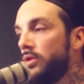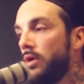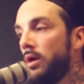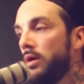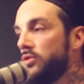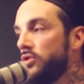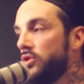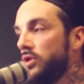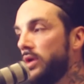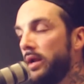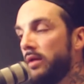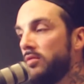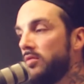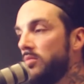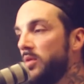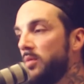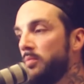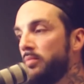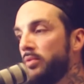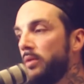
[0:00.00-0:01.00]
dog's genetics
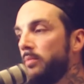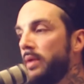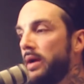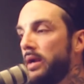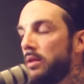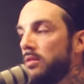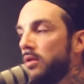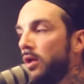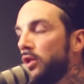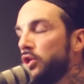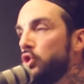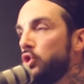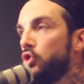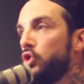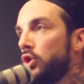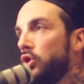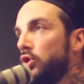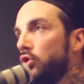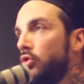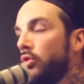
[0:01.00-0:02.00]
to be purebred. It's not like you
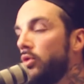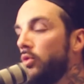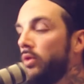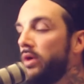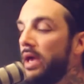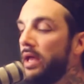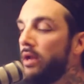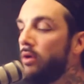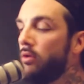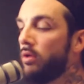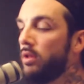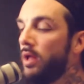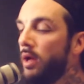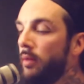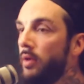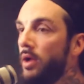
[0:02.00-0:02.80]
couldn't go to a kennel club.